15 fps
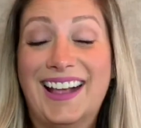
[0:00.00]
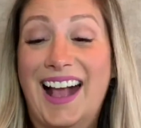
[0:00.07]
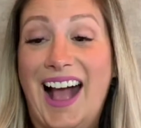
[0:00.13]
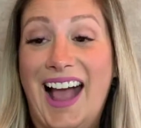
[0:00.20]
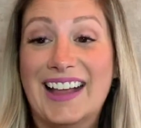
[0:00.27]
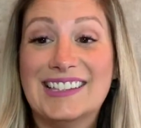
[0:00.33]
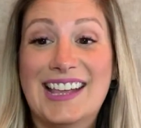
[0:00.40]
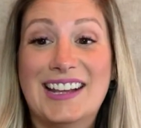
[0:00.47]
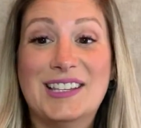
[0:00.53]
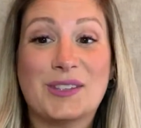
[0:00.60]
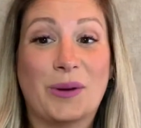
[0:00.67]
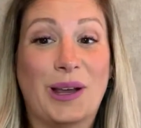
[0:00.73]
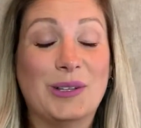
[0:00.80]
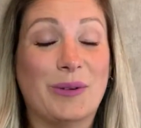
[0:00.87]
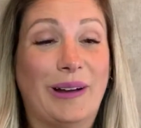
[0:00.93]
hindsight's
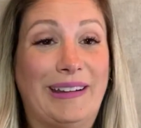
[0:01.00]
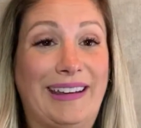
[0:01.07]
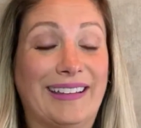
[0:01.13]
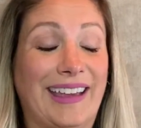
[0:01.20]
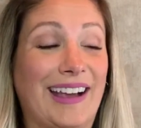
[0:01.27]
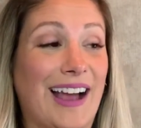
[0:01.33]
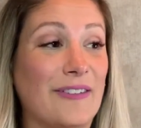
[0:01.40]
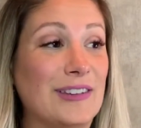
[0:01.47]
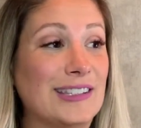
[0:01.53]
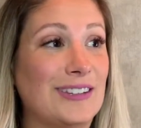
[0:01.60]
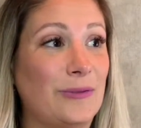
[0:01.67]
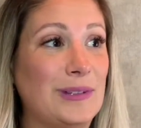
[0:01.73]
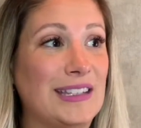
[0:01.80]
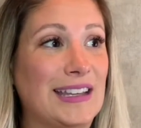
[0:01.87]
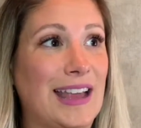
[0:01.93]
2020. Like, obviously, if
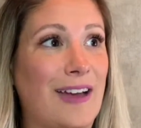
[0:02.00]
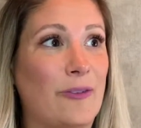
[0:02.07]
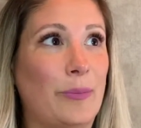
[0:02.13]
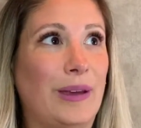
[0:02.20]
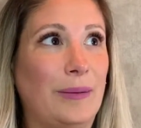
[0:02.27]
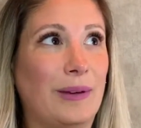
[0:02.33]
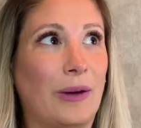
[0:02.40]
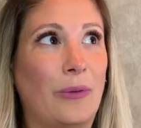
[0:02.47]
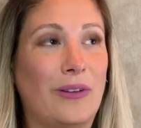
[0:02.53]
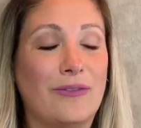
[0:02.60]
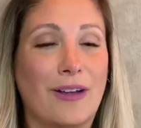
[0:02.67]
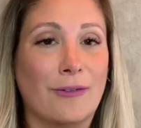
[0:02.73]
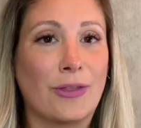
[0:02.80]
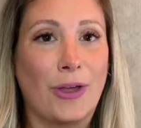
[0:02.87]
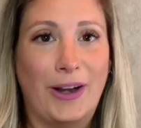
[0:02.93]
we didn't have a baby, I would have
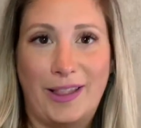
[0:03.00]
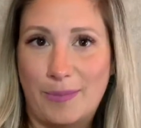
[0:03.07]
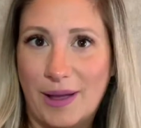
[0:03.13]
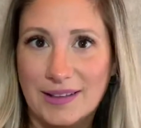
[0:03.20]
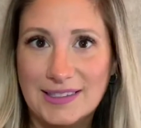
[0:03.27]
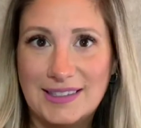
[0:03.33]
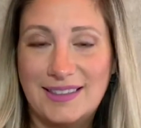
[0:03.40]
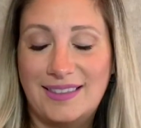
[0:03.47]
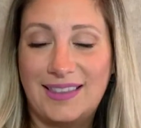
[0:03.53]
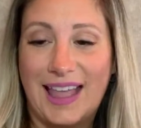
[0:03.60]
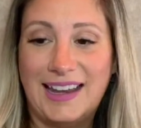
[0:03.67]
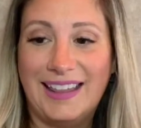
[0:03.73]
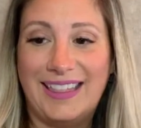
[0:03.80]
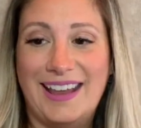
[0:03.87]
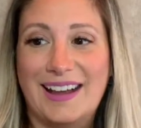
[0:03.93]
never thought
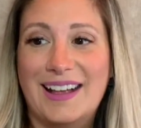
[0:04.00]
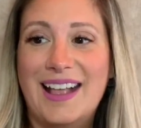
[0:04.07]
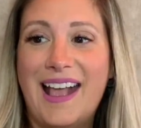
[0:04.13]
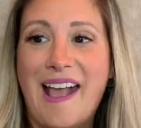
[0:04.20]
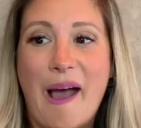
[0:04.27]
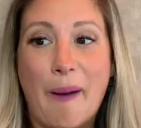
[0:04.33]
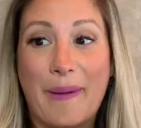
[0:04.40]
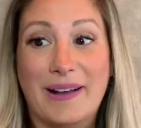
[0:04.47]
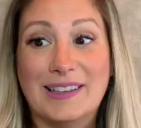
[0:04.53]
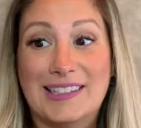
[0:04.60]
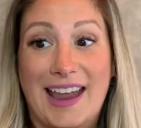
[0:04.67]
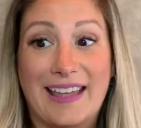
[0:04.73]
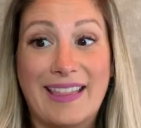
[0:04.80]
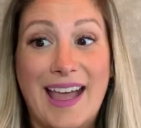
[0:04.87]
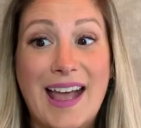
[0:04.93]
anything about
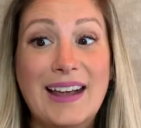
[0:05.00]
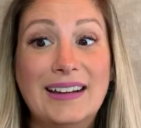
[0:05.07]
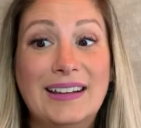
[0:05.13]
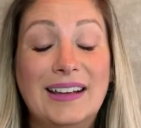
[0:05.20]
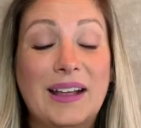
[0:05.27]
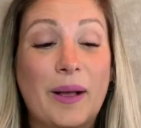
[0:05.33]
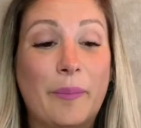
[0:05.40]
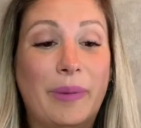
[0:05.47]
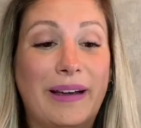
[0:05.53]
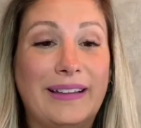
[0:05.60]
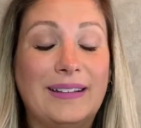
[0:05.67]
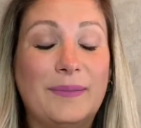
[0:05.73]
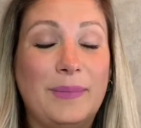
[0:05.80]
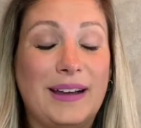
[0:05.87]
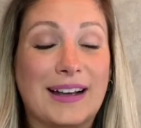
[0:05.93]
saying that. But
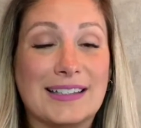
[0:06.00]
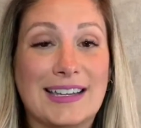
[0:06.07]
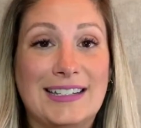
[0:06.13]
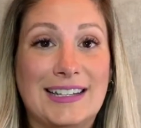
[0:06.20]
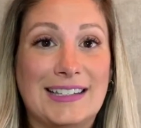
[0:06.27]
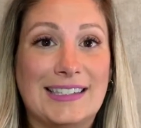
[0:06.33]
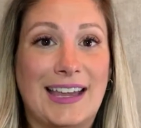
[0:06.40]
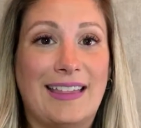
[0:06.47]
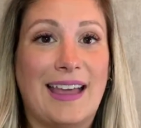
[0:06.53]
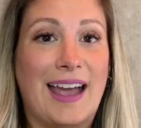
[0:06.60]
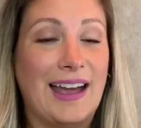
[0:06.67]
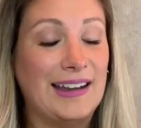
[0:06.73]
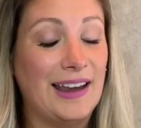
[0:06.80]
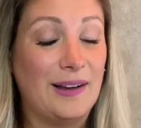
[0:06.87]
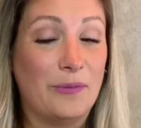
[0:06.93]
because I did say
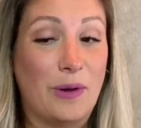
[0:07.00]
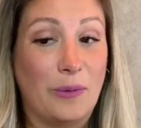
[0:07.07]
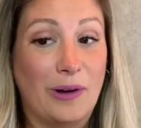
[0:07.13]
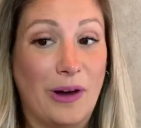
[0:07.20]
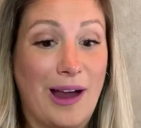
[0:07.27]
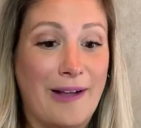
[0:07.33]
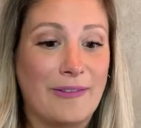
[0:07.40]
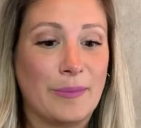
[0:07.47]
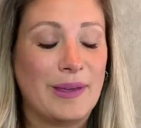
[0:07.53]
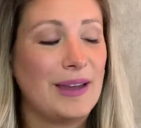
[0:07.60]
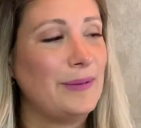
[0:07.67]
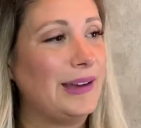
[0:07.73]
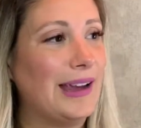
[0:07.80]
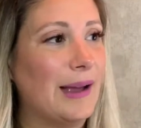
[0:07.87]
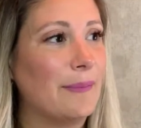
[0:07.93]
that, and when we were having a
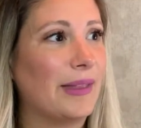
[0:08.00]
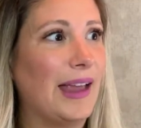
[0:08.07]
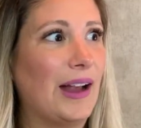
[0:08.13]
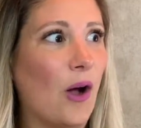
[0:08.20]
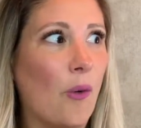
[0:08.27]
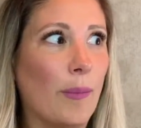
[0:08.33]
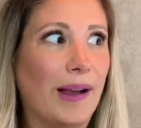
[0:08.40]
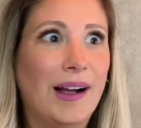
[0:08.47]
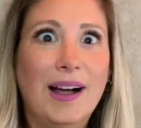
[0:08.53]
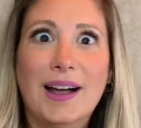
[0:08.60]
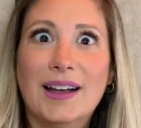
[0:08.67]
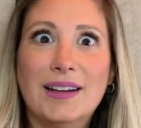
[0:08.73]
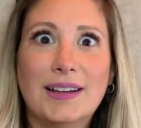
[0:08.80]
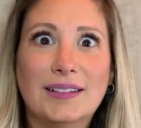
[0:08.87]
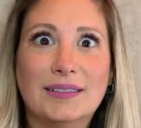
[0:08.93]
baby, I'm like, oh my
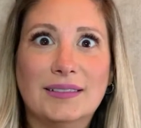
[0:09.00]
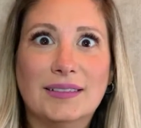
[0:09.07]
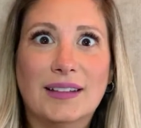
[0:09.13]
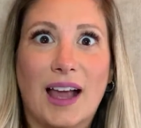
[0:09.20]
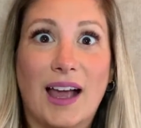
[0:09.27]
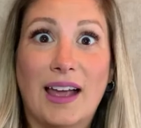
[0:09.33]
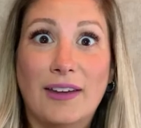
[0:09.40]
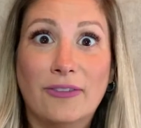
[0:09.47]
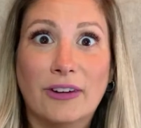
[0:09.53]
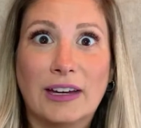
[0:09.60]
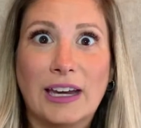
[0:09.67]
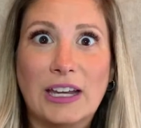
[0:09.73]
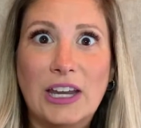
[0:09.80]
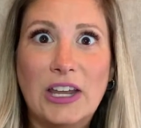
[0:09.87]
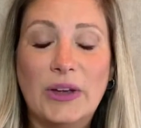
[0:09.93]
god, I
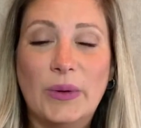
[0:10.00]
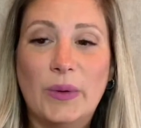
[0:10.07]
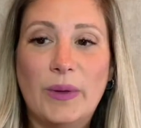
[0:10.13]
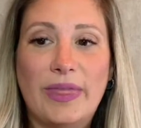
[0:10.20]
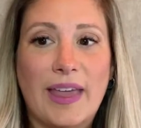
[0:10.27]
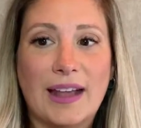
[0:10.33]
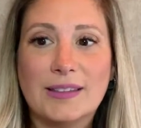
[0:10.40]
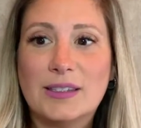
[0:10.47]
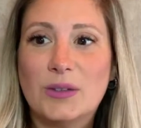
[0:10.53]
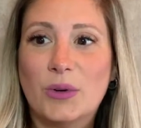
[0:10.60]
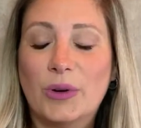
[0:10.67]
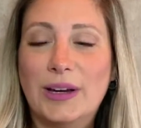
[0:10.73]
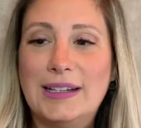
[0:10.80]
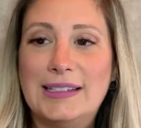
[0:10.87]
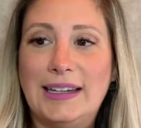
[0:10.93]
freaking knew. That's so
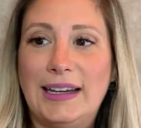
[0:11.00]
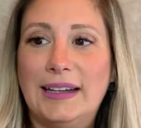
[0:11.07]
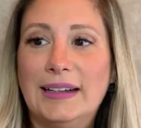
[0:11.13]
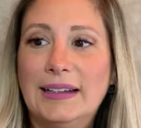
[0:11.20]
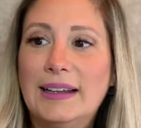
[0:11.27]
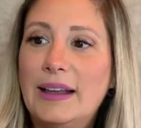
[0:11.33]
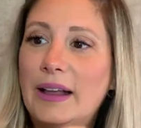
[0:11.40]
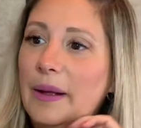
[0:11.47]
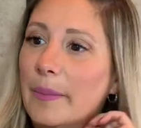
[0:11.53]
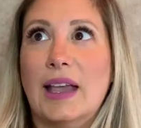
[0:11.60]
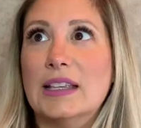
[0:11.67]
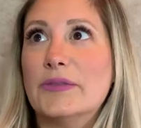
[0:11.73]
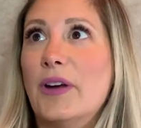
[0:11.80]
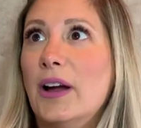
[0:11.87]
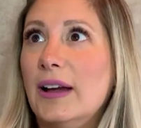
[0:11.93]
crazy.
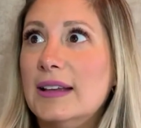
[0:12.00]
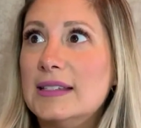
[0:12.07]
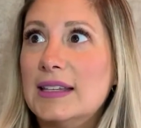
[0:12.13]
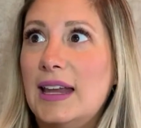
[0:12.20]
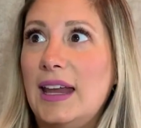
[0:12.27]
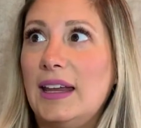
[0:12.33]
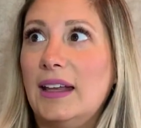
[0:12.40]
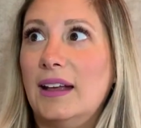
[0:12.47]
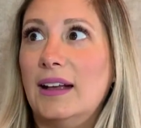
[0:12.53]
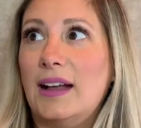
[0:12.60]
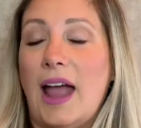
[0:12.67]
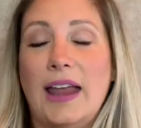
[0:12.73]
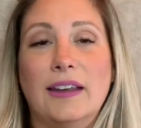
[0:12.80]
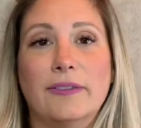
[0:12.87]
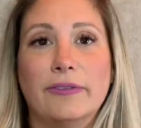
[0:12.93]
As far as like
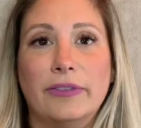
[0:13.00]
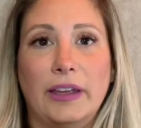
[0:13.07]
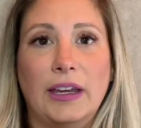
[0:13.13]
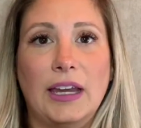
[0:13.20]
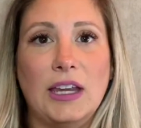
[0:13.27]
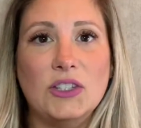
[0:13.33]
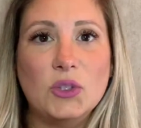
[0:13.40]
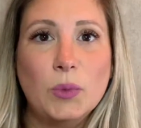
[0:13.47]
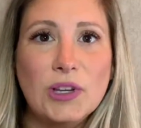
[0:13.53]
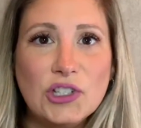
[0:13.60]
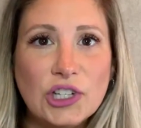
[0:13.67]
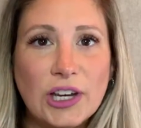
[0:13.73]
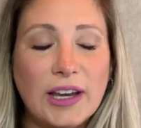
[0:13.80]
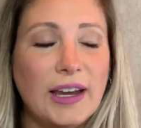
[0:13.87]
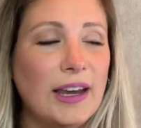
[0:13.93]
kind of like
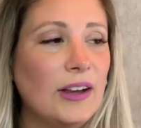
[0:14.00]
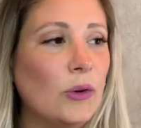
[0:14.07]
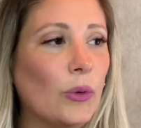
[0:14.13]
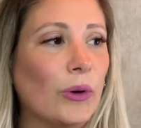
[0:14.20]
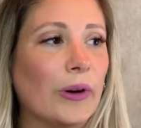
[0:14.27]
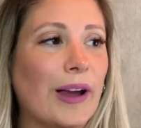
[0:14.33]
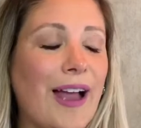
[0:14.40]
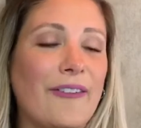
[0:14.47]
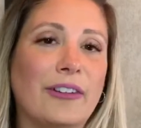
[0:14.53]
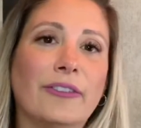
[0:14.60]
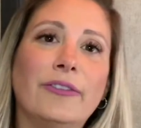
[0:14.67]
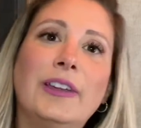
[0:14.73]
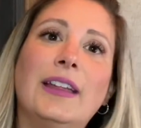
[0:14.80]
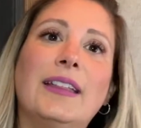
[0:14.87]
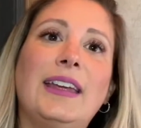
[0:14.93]
intuition or having a
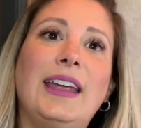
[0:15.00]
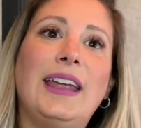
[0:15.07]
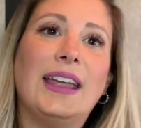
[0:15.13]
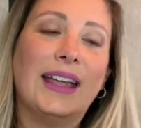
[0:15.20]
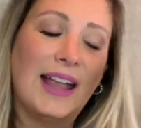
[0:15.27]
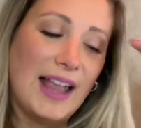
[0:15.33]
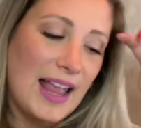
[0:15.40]
feeling,